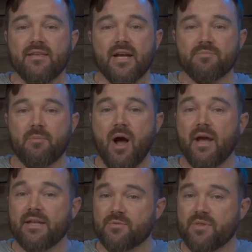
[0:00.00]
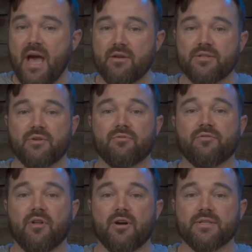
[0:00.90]
the Osmo Pocket is without its own
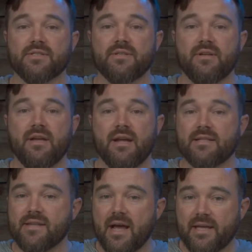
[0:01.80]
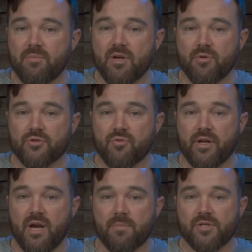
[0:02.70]
flaws. It's not going to be your most
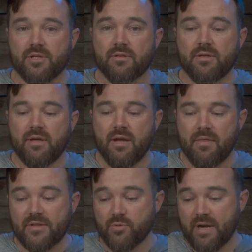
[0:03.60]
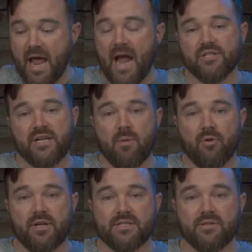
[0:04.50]
rugged option. That's where an action
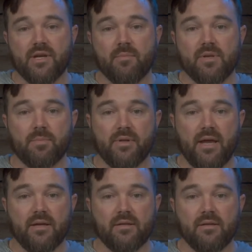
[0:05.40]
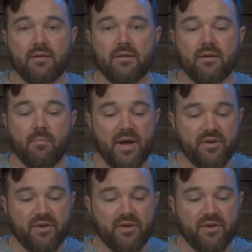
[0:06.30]
camera can still come into play. By